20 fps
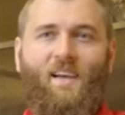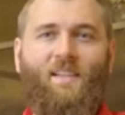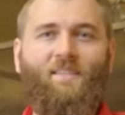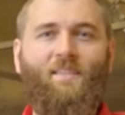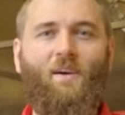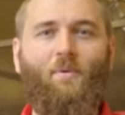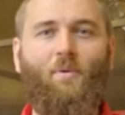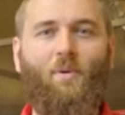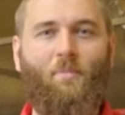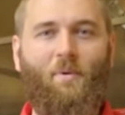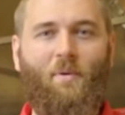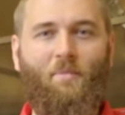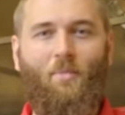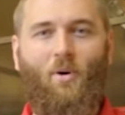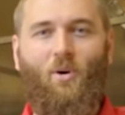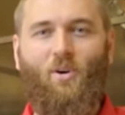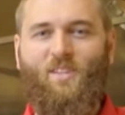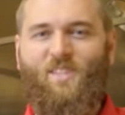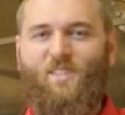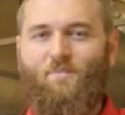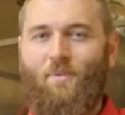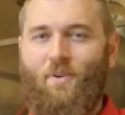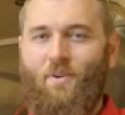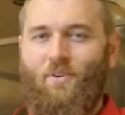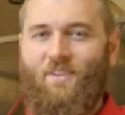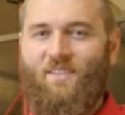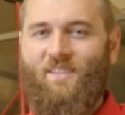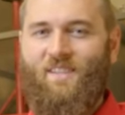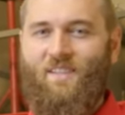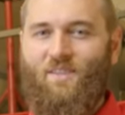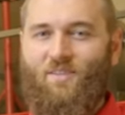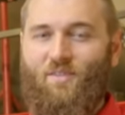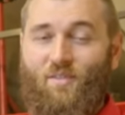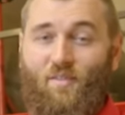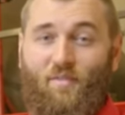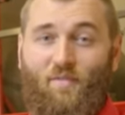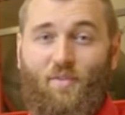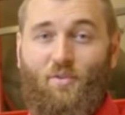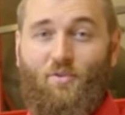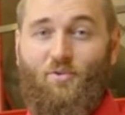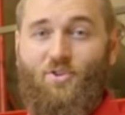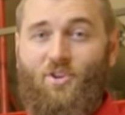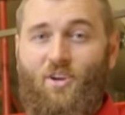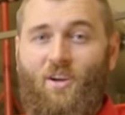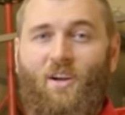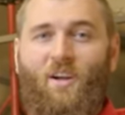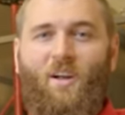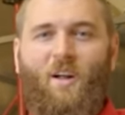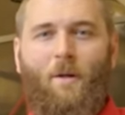and there will be more spirits into the future